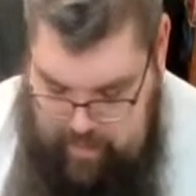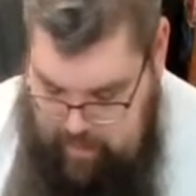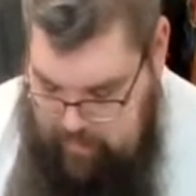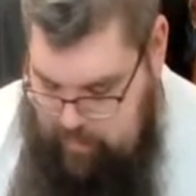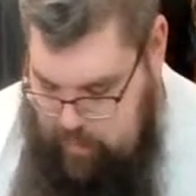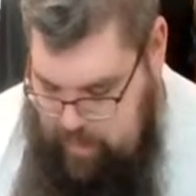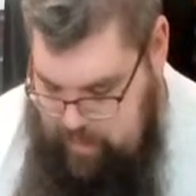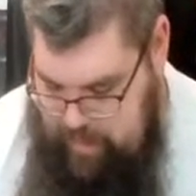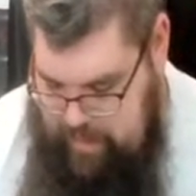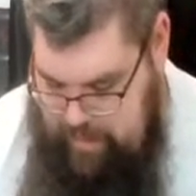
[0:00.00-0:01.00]
of
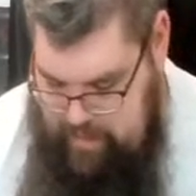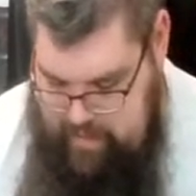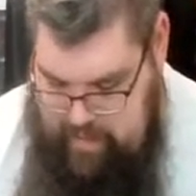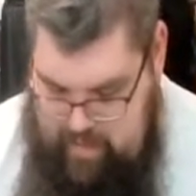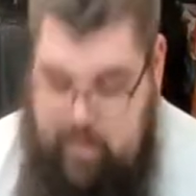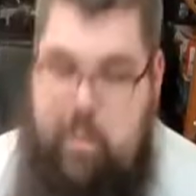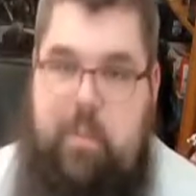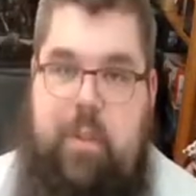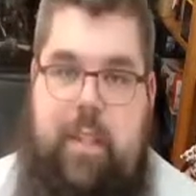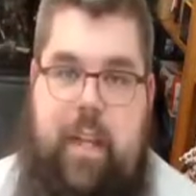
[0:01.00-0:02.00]
murdering and sexing
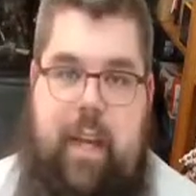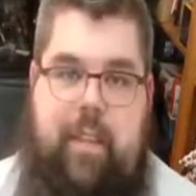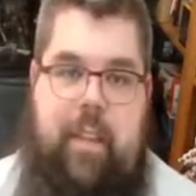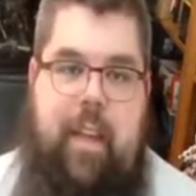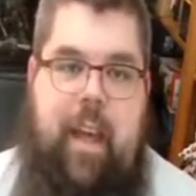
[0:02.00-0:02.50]
people to death.